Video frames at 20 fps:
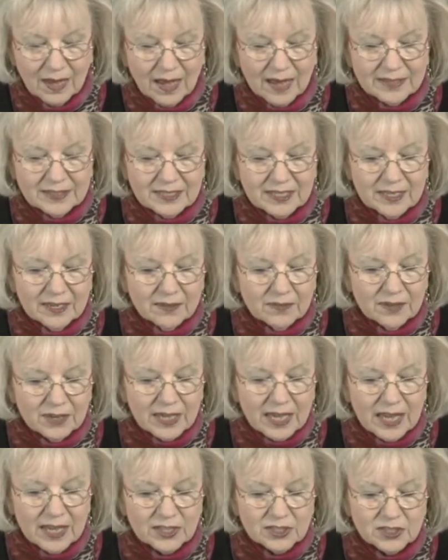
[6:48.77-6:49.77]

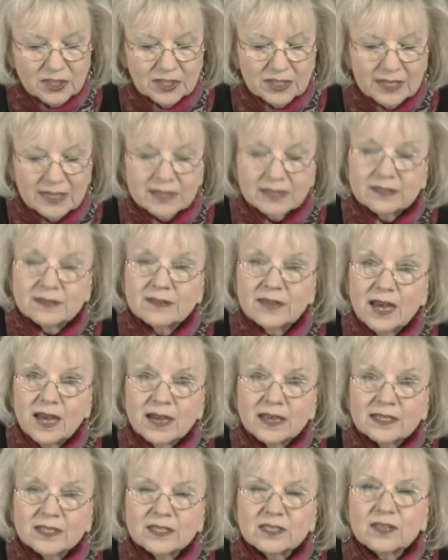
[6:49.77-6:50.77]
Identification is
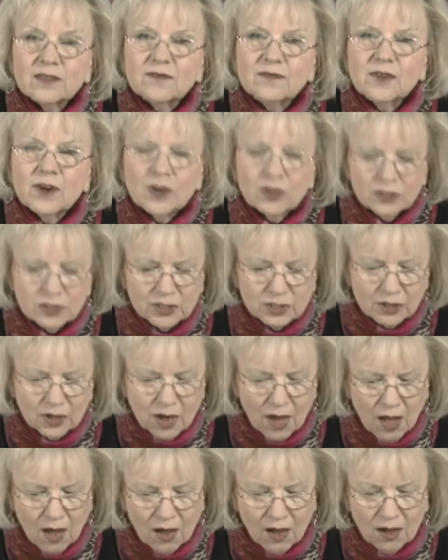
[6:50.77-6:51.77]
thus the first
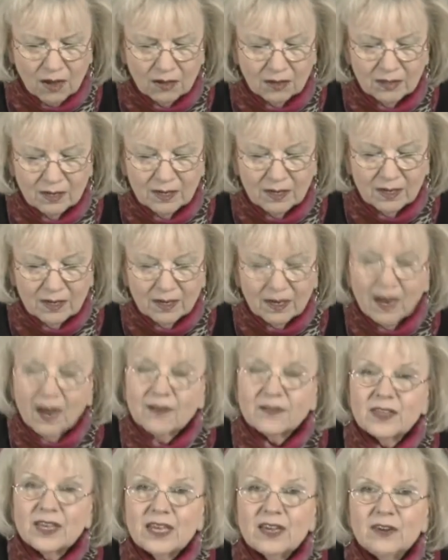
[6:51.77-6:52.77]
law
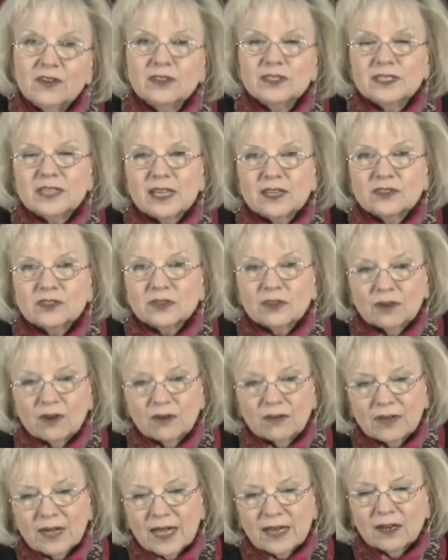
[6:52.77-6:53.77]
of the intercessor.
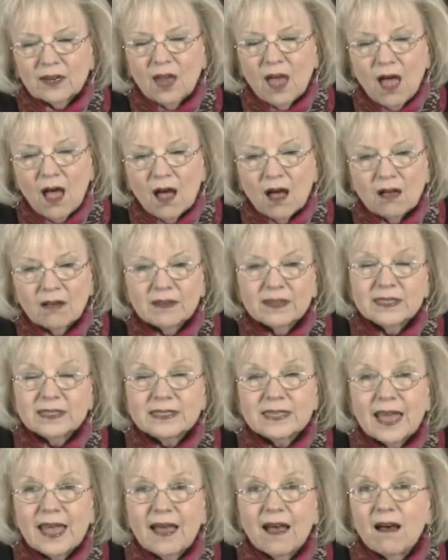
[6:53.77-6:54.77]
Okay, law
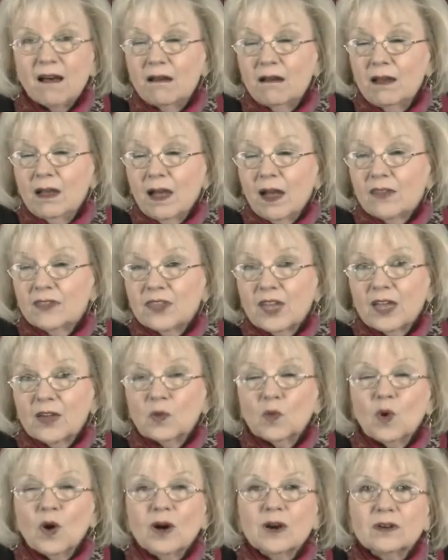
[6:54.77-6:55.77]
is how a
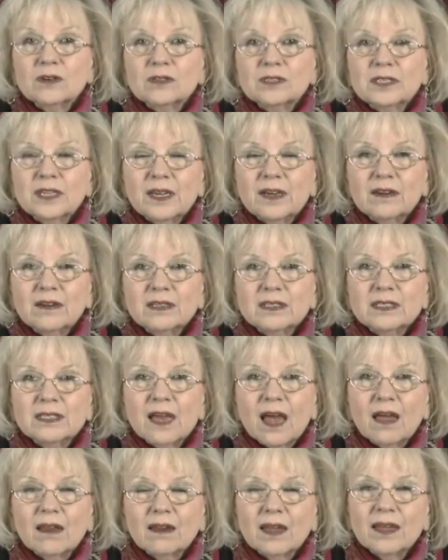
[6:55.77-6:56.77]
thing works here. It's
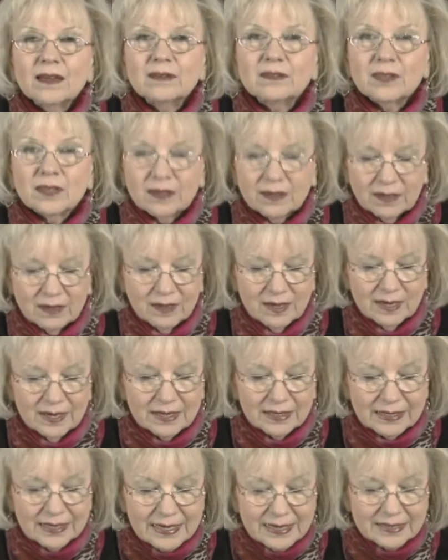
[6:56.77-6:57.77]
not like the
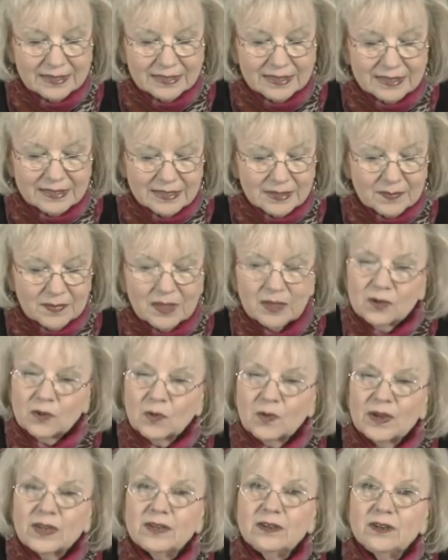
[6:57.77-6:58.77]
legalism that
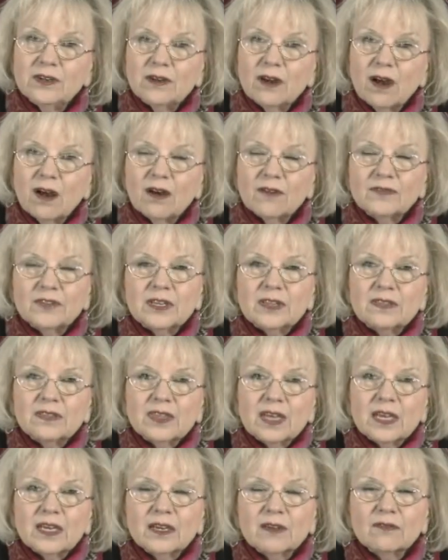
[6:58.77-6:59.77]
we often
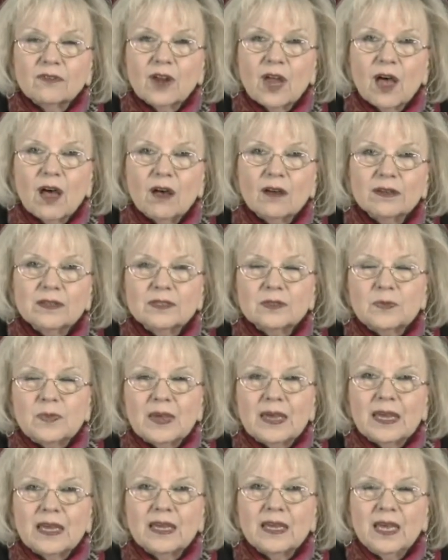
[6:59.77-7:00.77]
think of law as
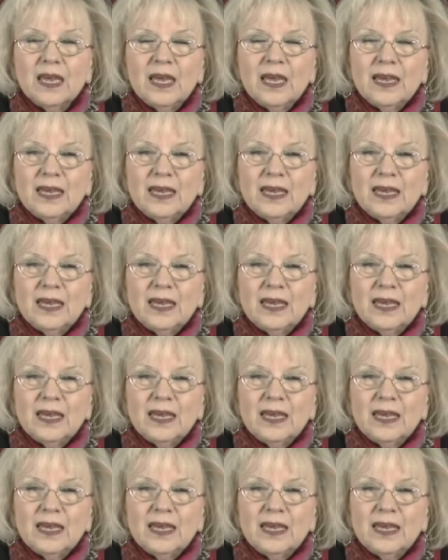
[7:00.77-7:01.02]
being.